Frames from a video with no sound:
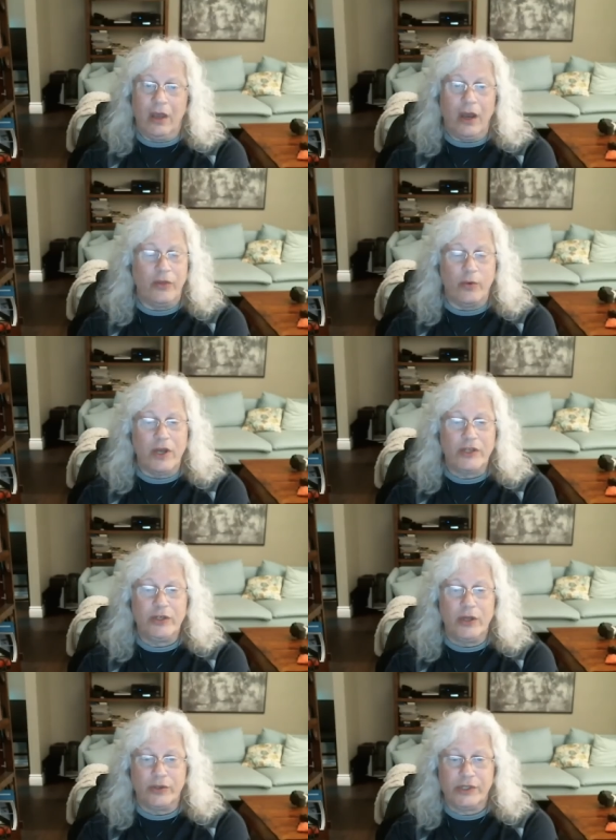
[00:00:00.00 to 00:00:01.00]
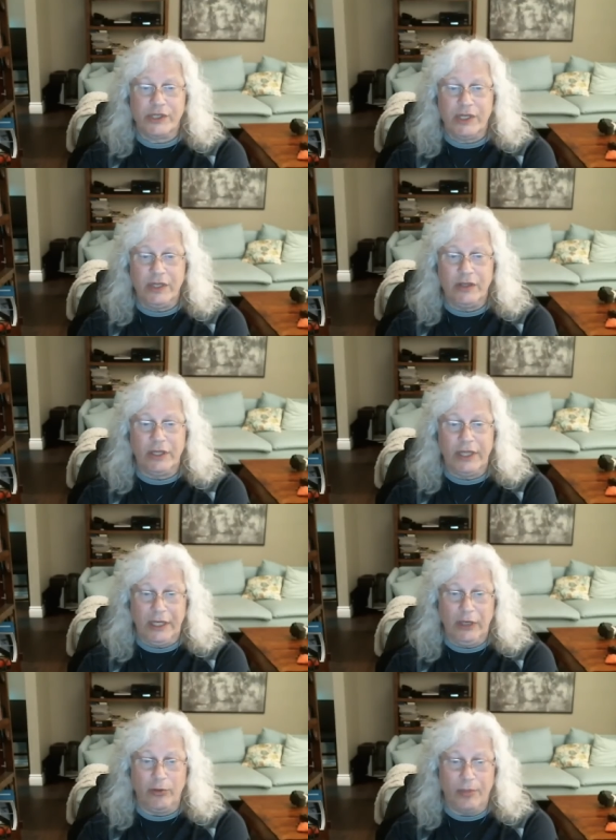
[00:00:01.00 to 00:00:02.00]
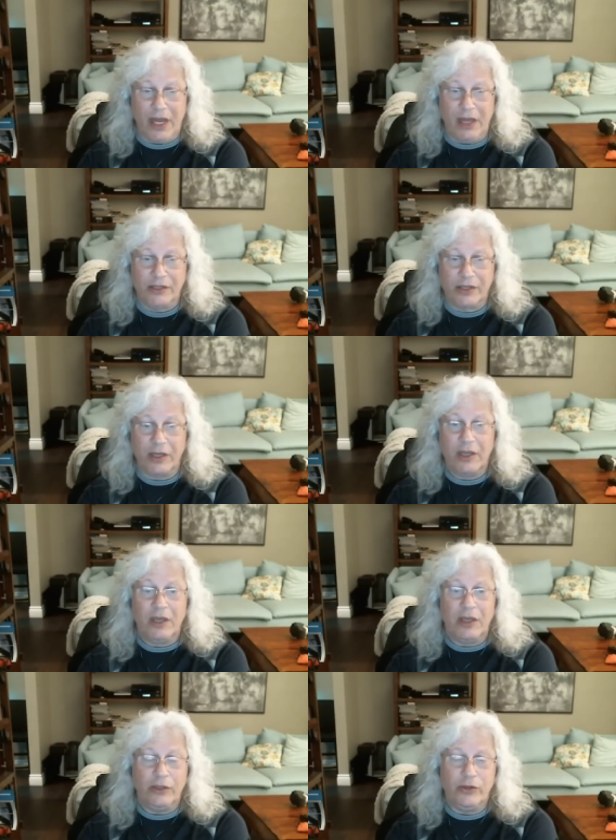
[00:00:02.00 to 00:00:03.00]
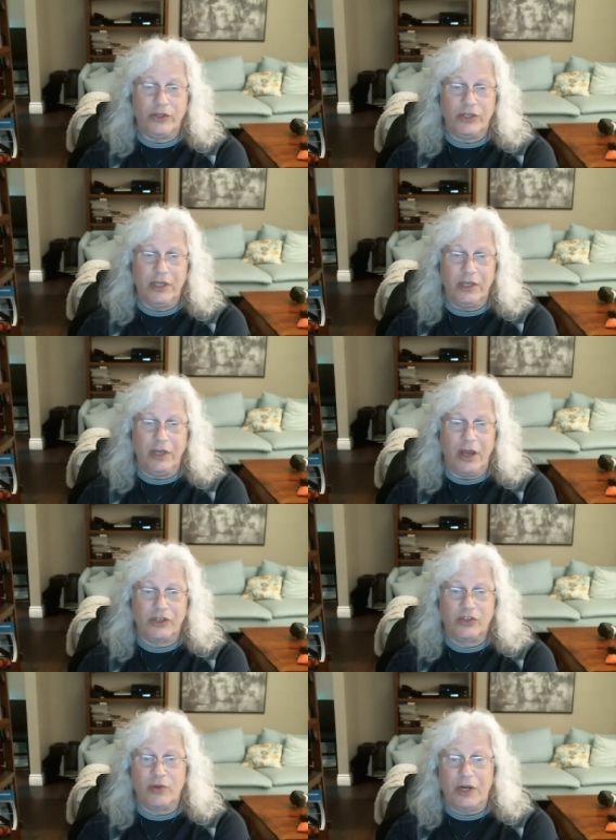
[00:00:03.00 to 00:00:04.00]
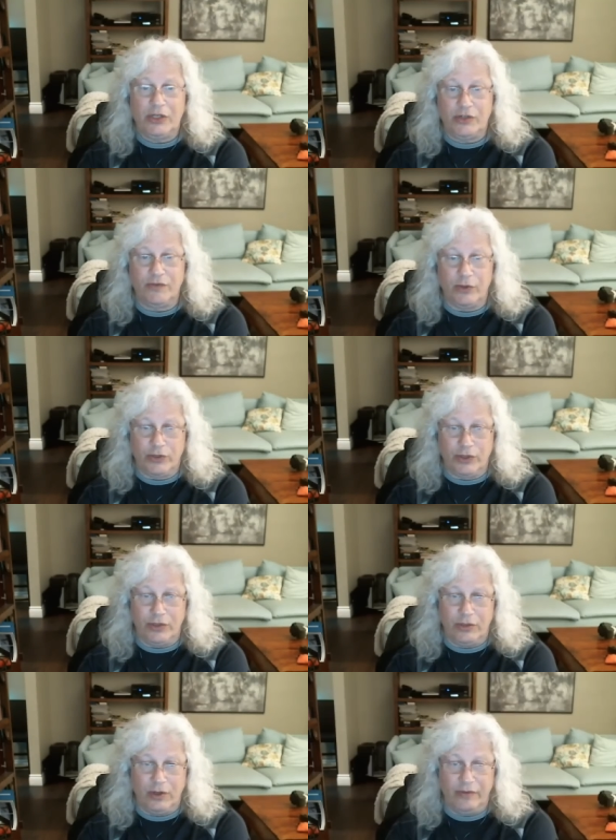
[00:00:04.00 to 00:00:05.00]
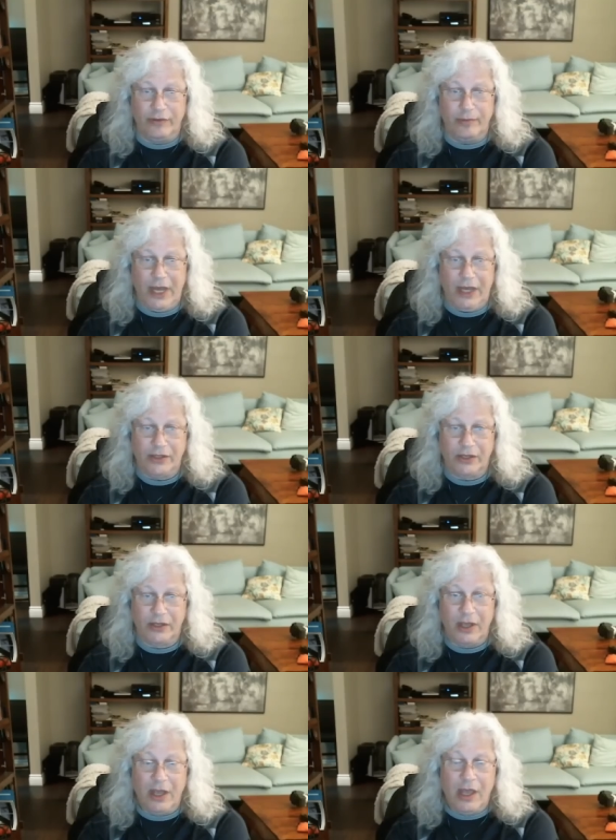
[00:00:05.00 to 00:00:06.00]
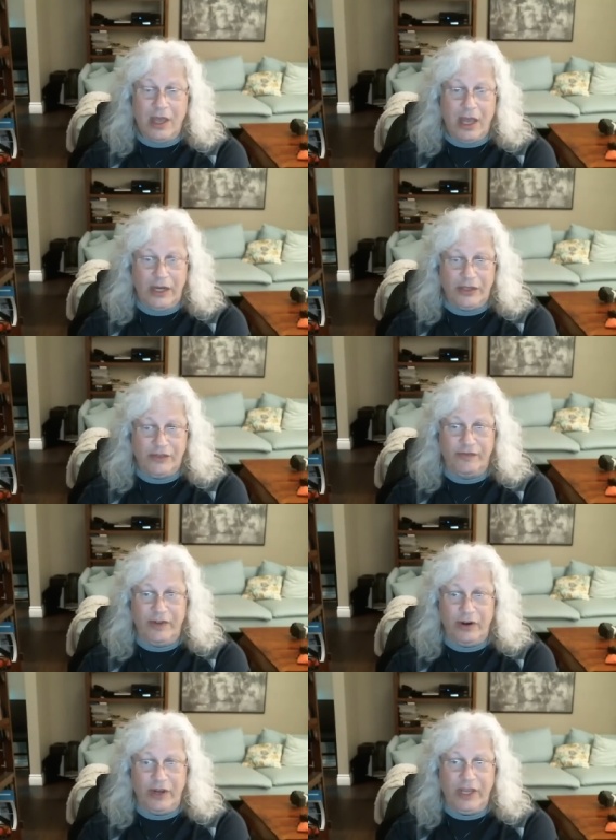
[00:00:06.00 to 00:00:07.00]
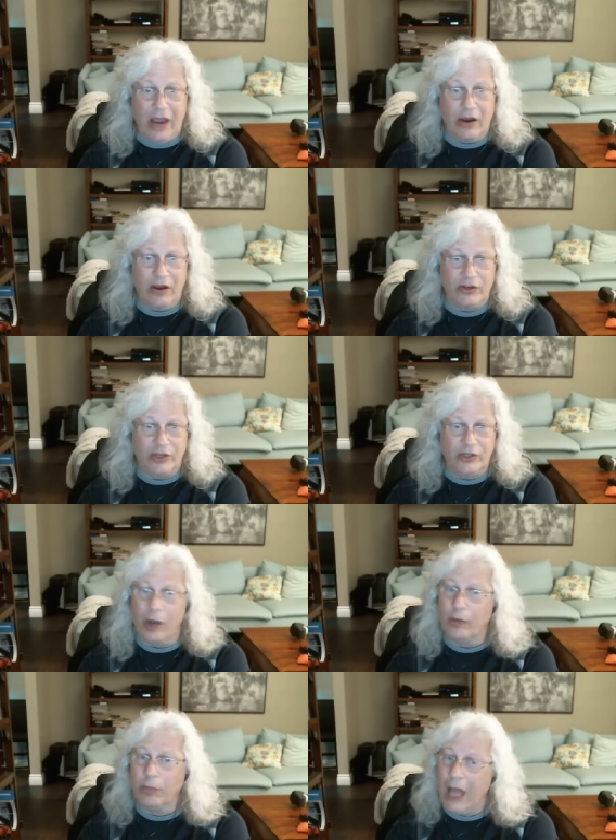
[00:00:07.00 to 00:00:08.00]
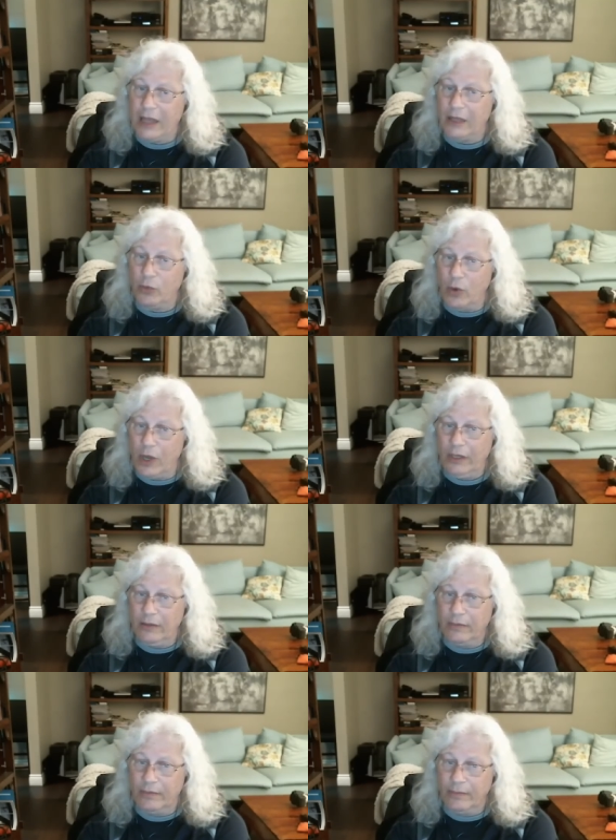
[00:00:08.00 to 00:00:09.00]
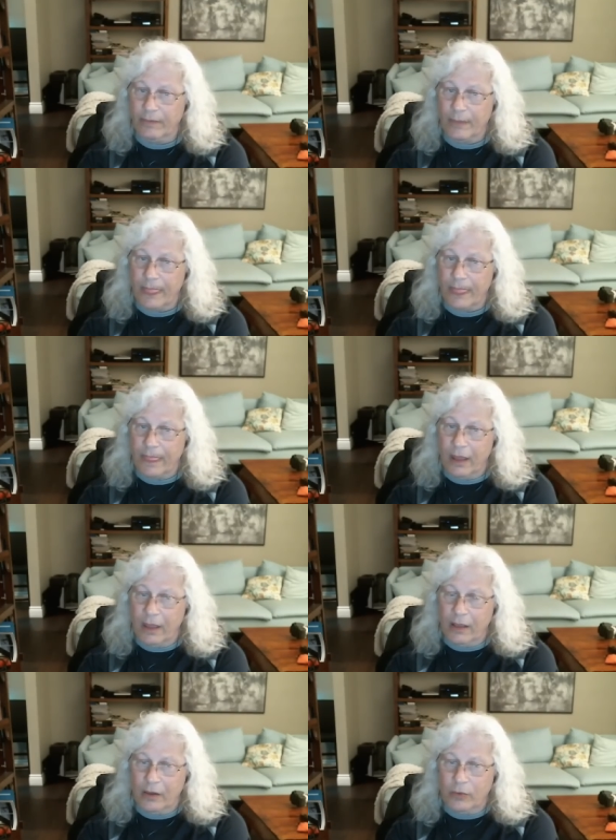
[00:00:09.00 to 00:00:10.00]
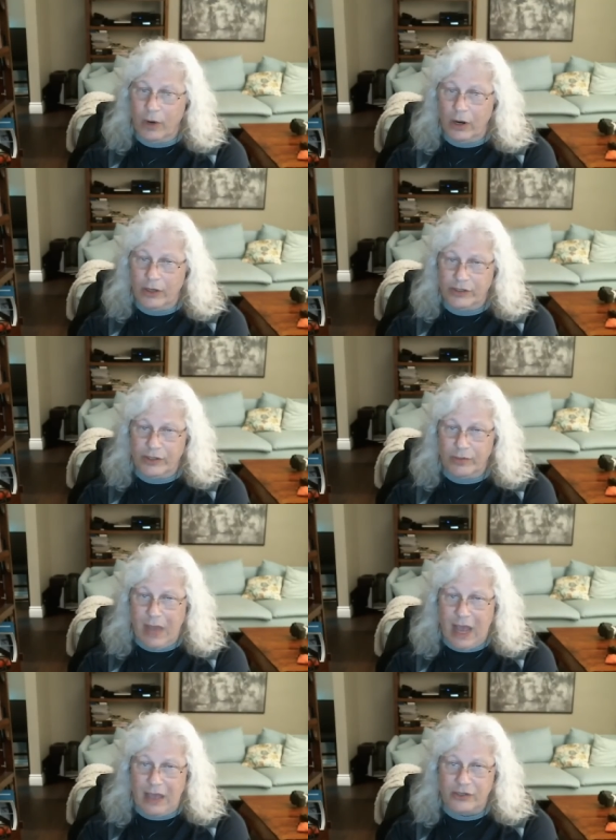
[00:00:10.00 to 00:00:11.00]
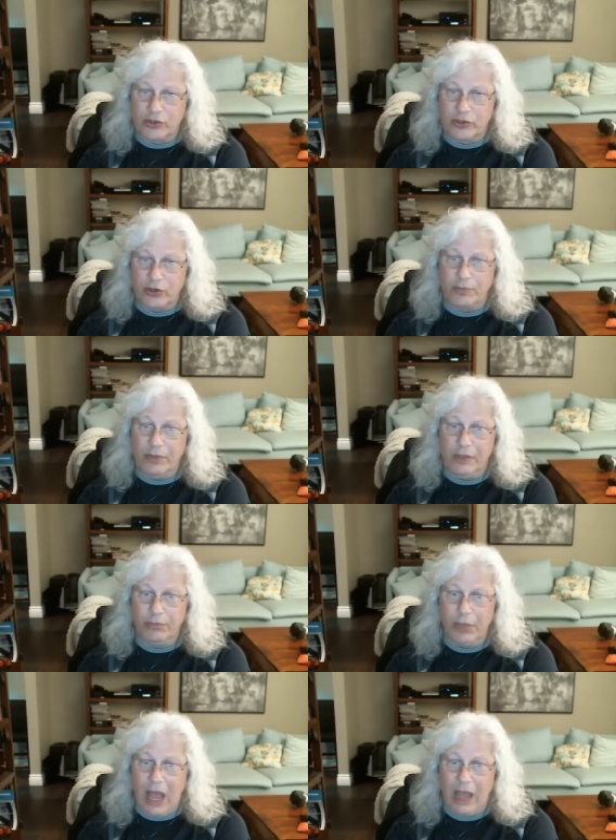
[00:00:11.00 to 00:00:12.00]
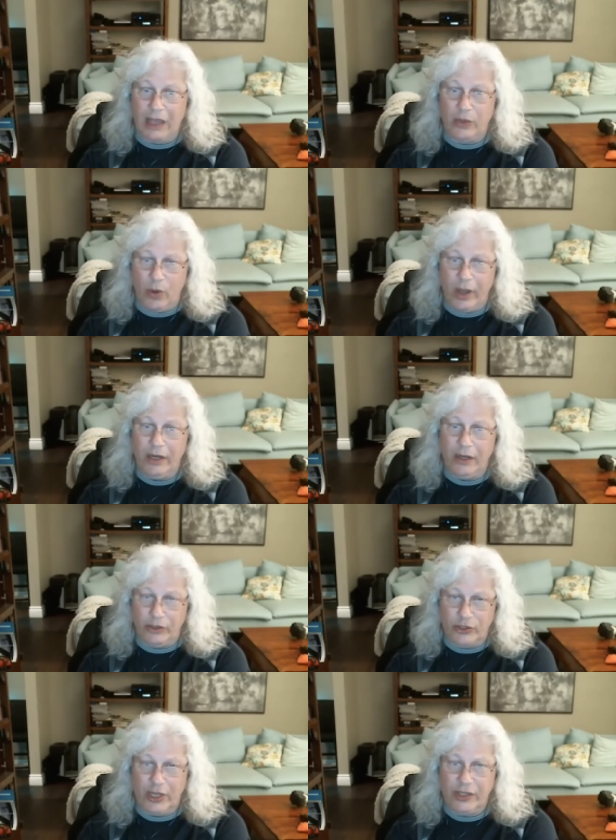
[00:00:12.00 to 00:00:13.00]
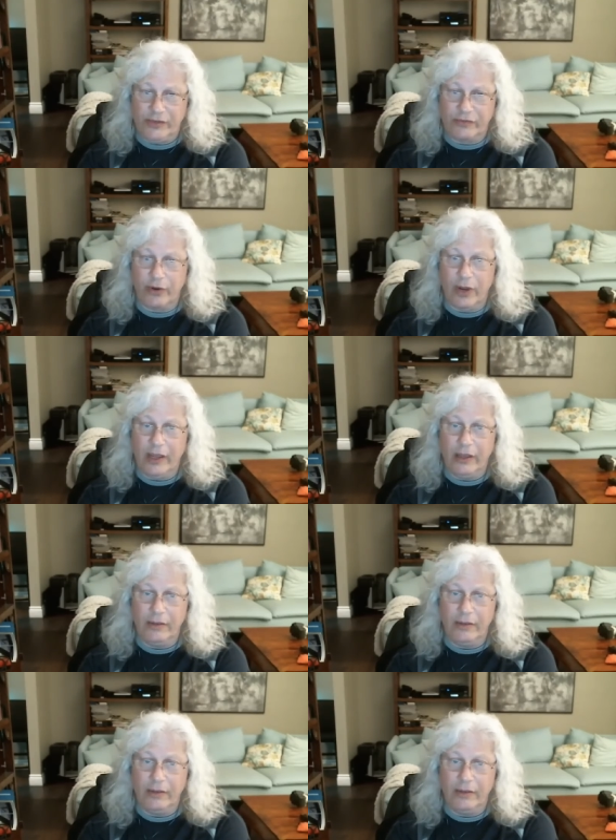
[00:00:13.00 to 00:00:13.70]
Otherwise, you don't see the linear mask. You see a stretched version of the mask, and it's very garish. It's all black and white, whereas the mask should be black and white and shades of gray.